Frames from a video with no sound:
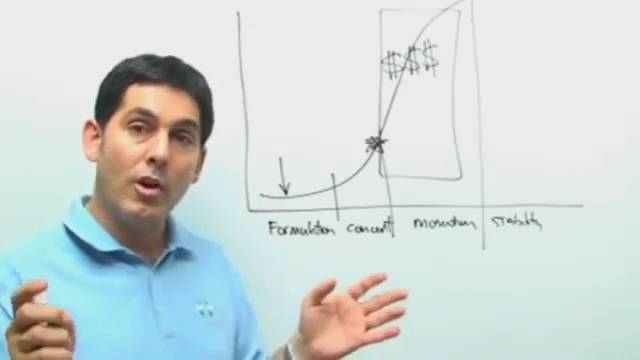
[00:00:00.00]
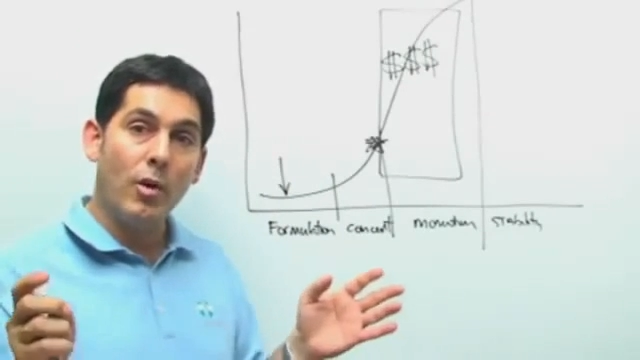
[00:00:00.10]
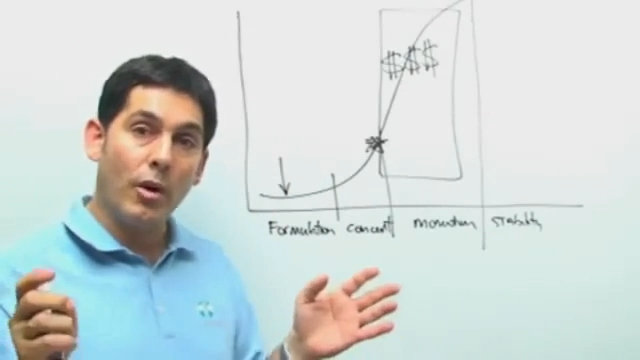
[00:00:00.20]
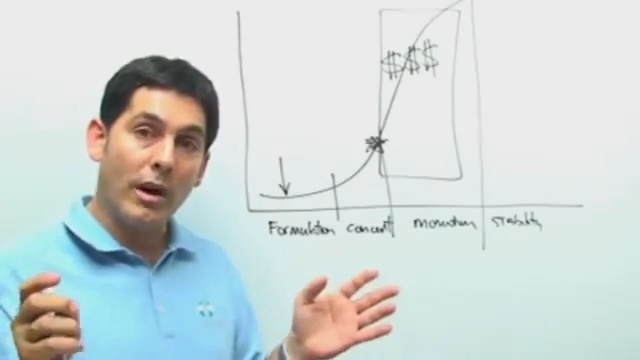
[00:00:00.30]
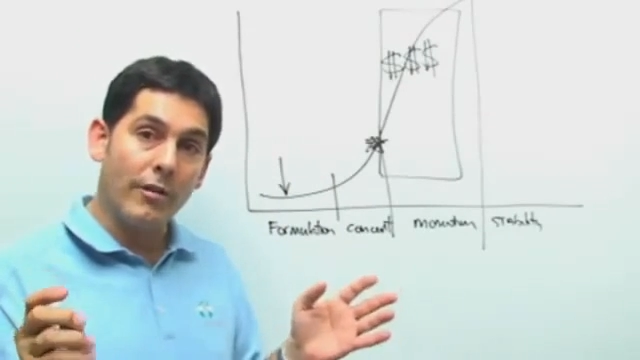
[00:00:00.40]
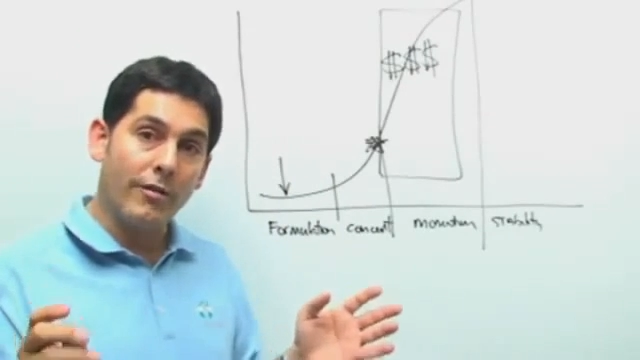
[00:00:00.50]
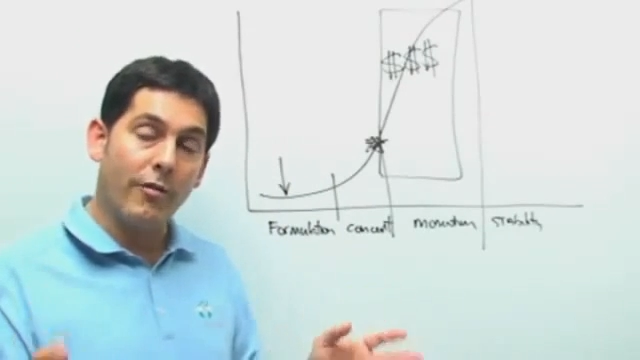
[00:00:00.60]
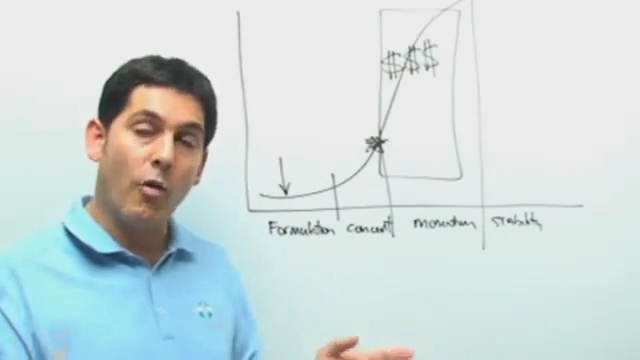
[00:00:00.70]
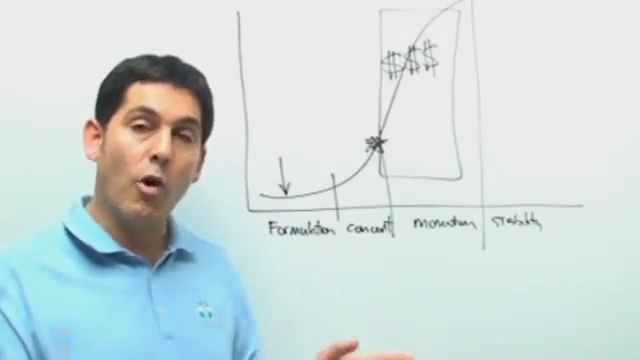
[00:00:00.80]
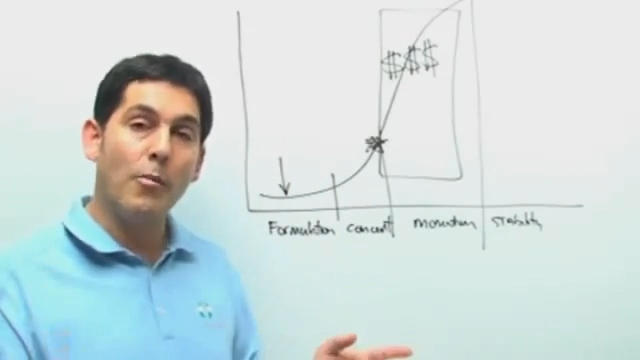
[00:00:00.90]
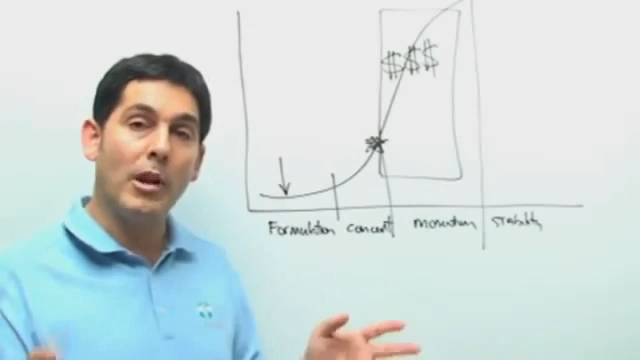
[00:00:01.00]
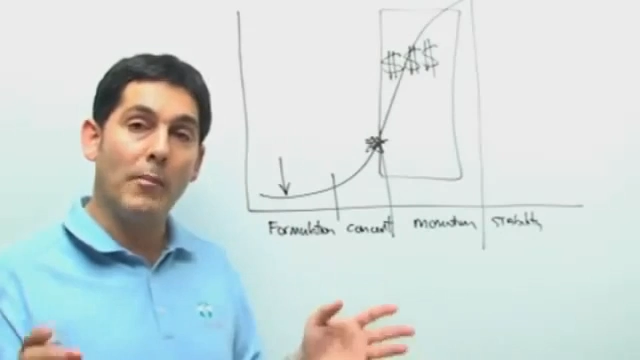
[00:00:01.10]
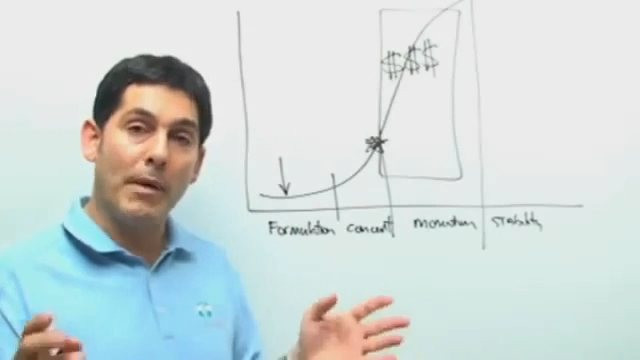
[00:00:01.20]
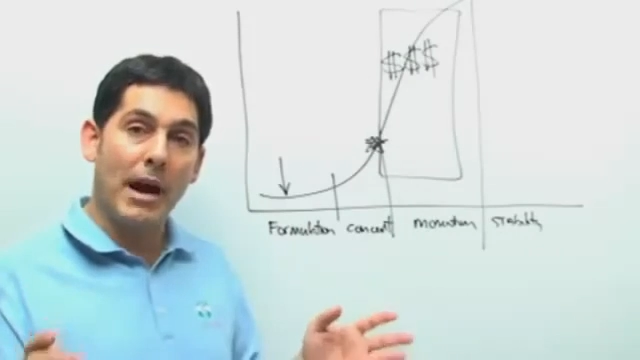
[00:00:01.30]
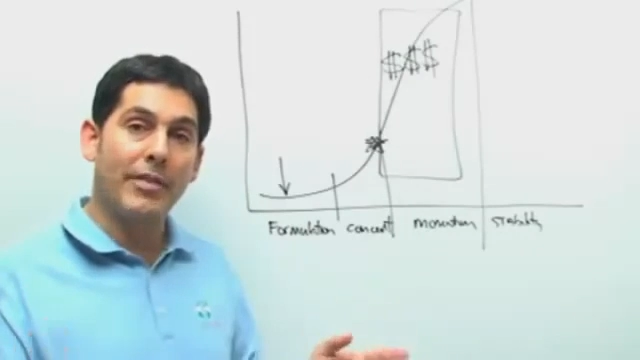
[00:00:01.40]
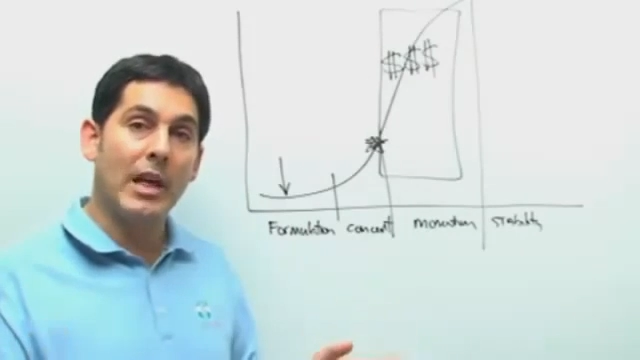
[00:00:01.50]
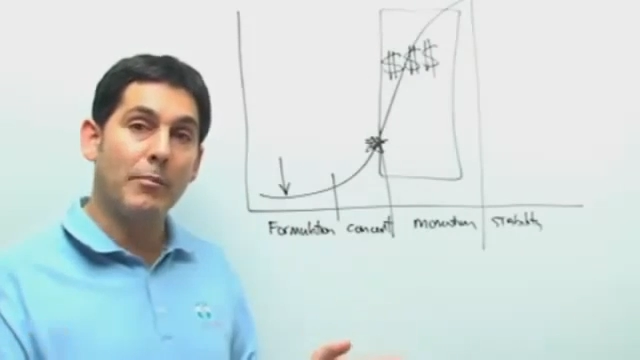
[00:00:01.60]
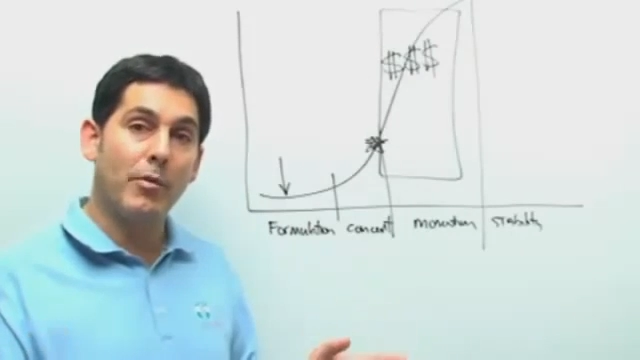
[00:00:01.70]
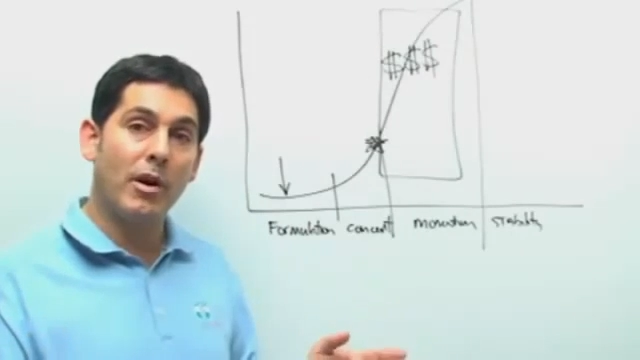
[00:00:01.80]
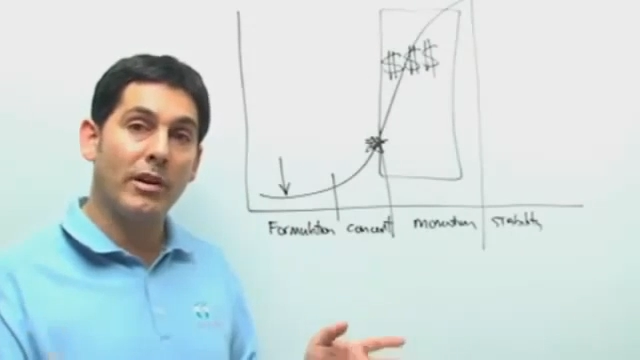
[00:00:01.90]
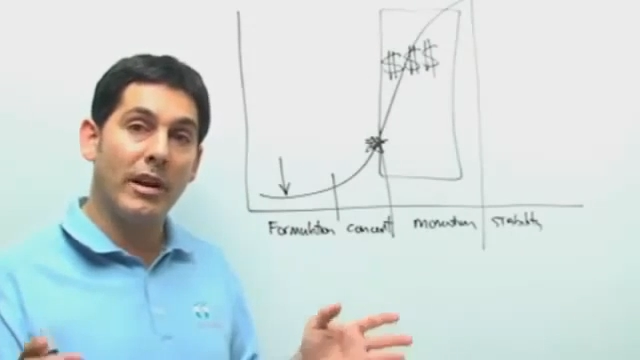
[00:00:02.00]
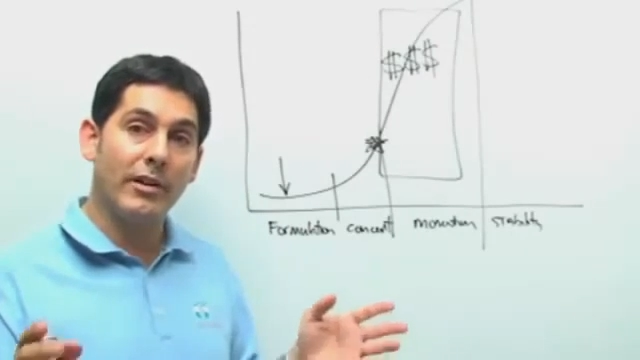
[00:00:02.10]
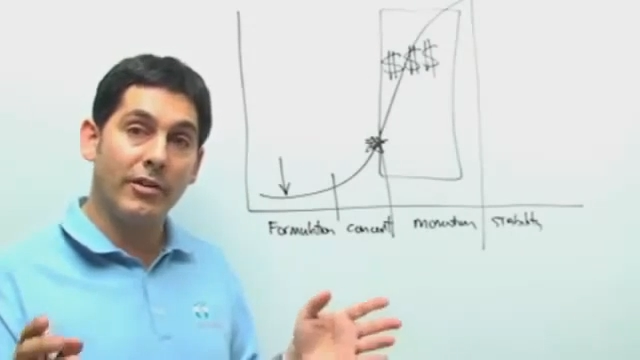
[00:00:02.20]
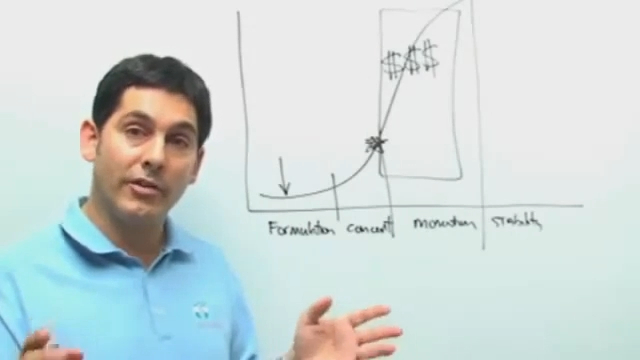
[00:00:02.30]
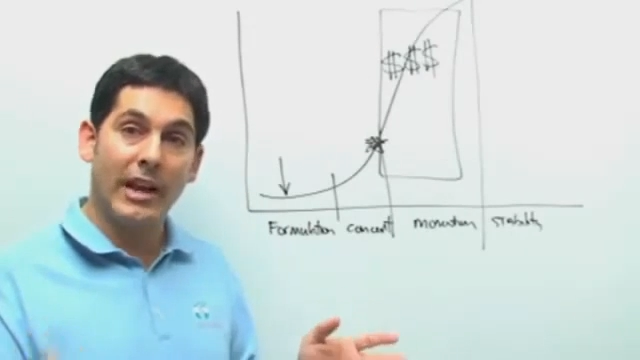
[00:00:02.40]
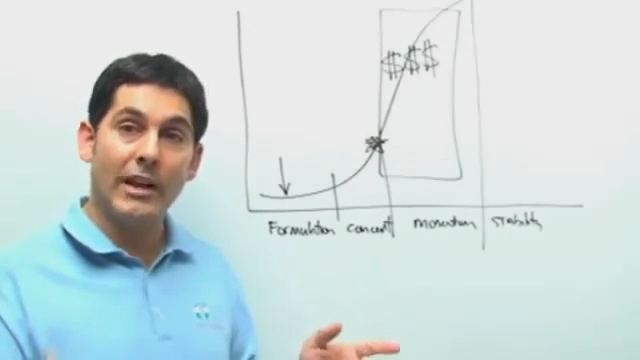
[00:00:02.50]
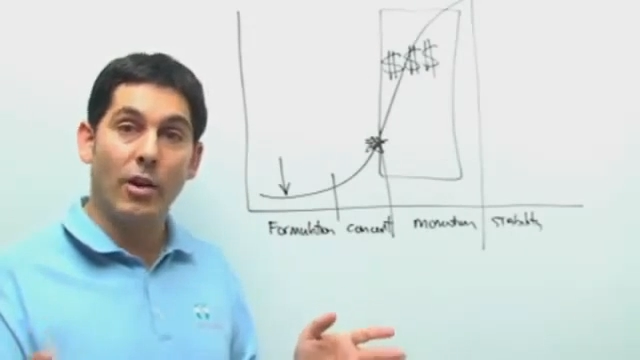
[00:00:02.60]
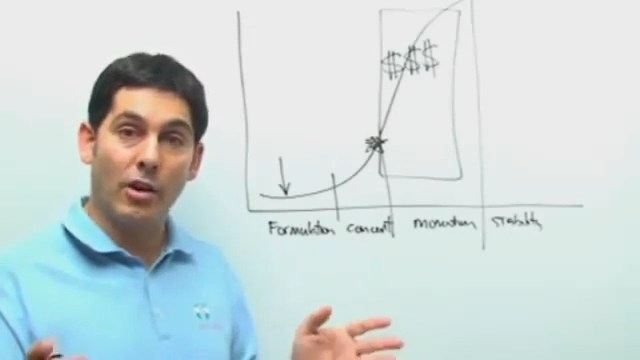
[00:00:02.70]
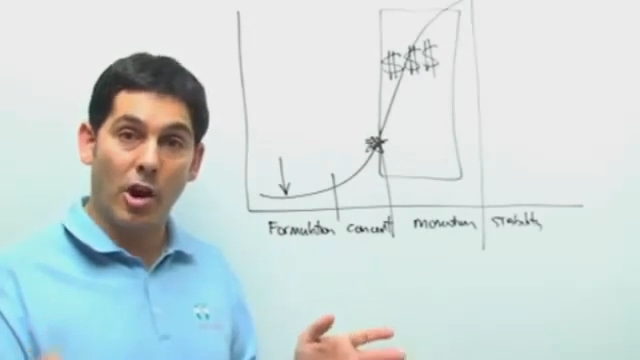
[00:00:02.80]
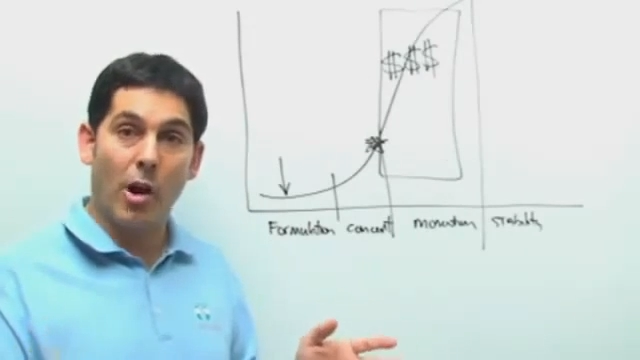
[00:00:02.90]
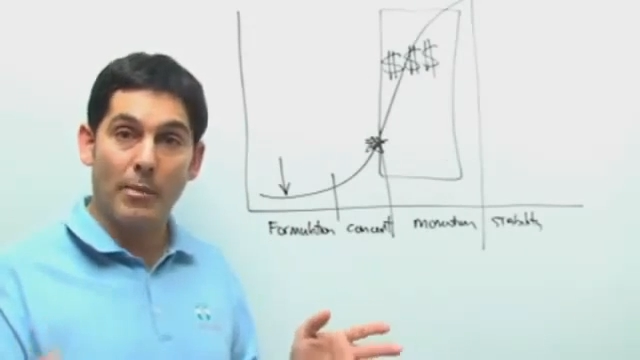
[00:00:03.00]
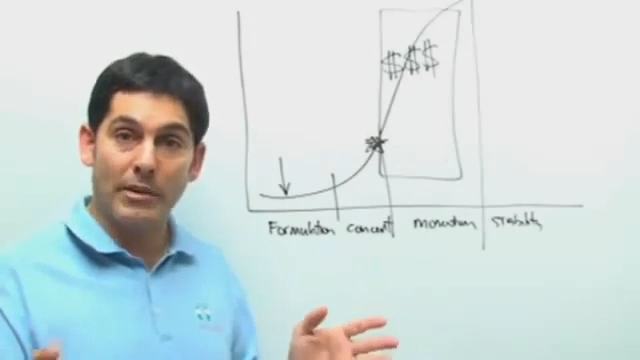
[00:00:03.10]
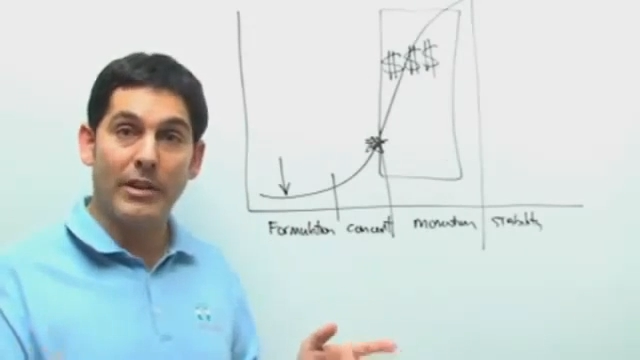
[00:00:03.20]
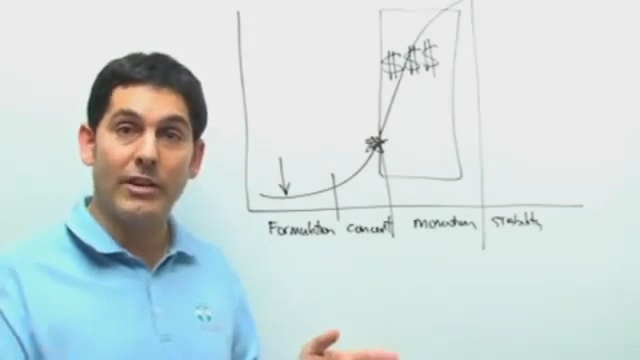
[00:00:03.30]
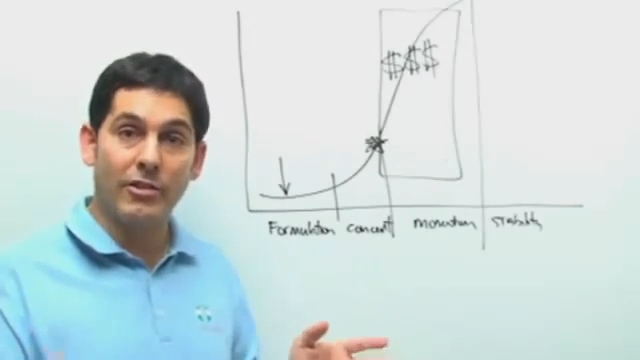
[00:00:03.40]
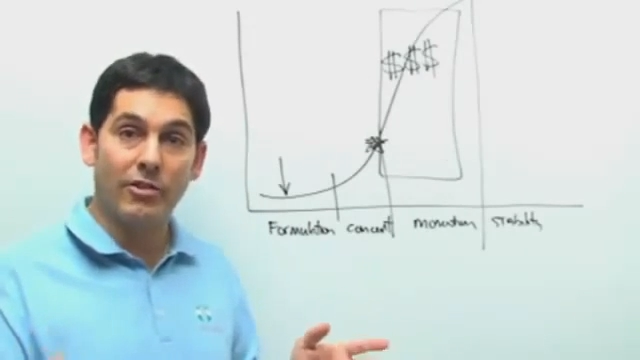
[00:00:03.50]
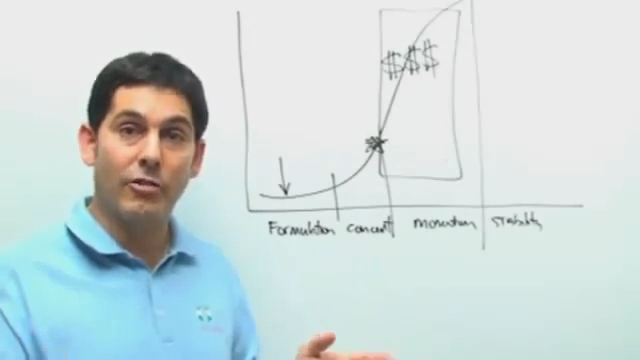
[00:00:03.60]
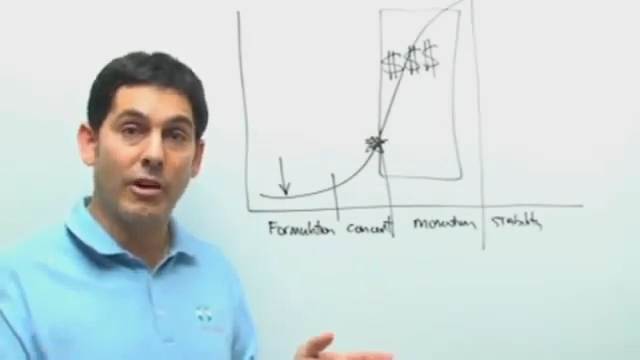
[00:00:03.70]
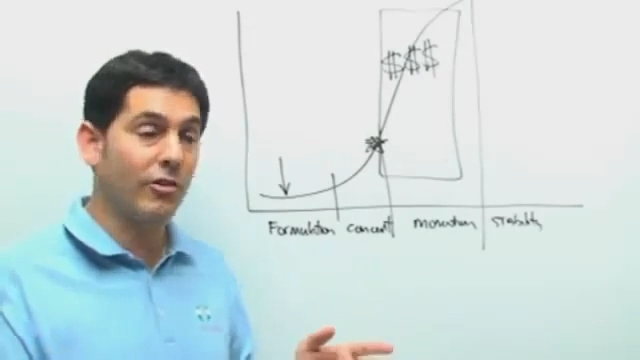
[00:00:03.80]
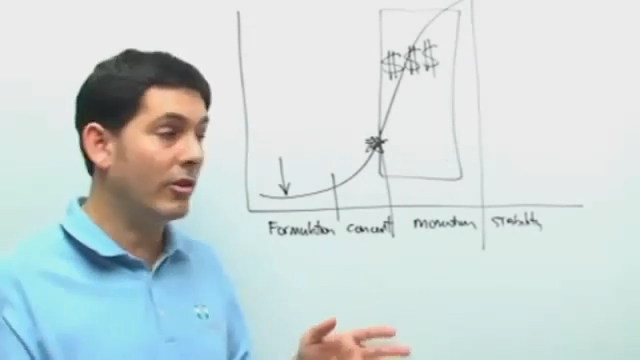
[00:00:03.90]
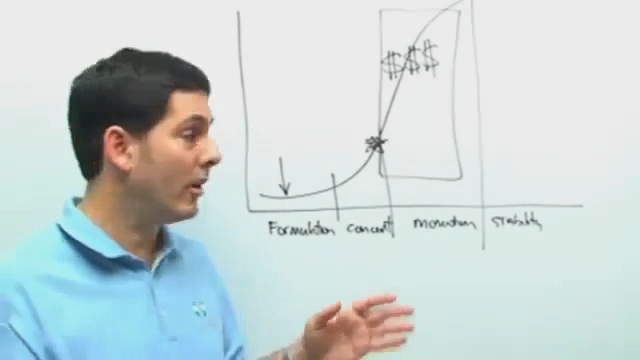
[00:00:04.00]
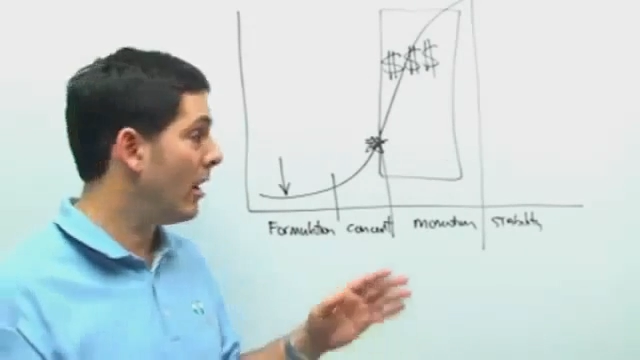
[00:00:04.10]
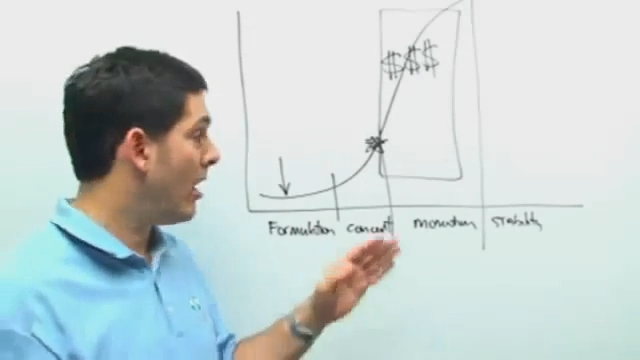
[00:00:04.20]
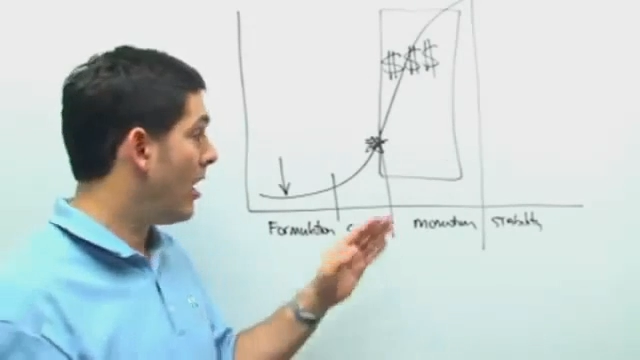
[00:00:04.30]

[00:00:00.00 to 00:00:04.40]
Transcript: who are informed about that product and understand our compensation structure,